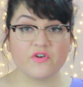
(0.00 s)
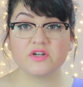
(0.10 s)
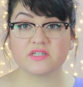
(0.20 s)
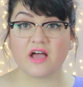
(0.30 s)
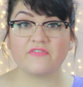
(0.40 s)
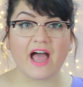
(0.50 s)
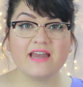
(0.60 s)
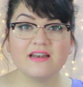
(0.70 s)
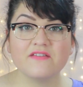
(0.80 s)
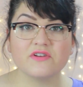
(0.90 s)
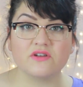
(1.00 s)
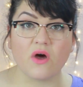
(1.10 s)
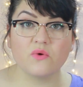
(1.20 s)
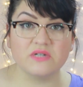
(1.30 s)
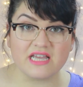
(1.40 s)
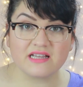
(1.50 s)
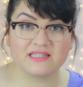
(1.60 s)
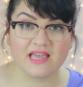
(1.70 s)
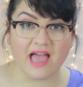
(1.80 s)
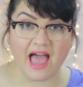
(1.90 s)
First off, I didn't even know
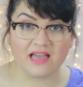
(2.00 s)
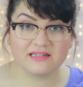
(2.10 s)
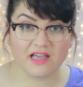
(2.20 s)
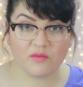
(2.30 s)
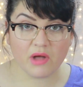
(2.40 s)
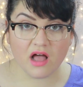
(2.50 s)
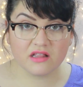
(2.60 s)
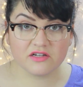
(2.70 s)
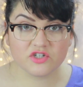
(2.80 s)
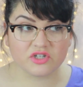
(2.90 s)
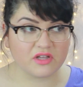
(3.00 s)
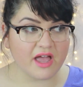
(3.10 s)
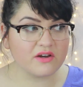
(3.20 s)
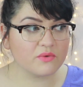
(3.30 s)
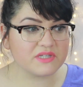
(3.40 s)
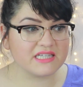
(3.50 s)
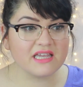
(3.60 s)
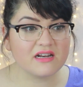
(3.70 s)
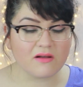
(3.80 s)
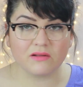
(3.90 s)
NYX had nail polish. I don't see it at